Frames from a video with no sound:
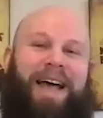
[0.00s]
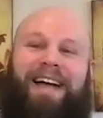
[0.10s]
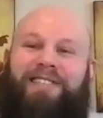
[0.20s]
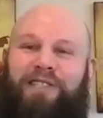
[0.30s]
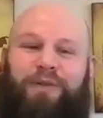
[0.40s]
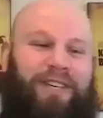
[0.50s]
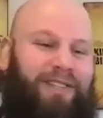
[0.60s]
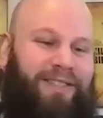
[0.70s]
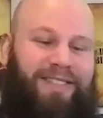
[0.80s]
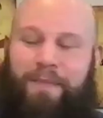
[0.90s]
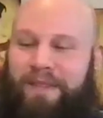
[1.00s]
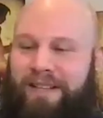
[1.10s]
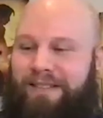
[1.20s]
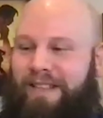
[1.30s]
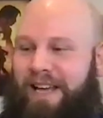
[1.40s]
Ashley, you touched on
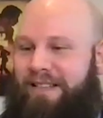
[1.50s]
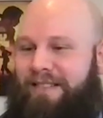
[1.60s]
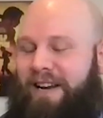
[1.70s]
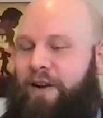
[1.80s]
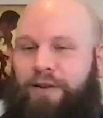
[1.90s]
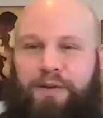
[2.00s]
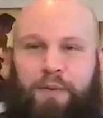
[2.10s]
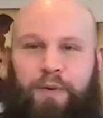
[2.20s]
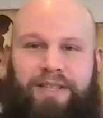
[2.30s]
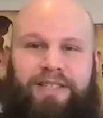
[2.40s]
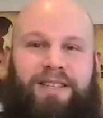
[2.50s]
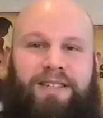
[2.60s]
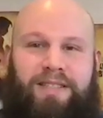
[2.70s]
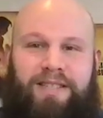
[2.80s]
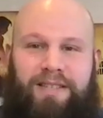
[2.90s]
something that I also
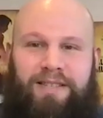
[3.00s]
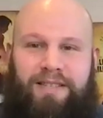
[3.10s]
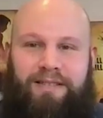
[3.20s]
wanted to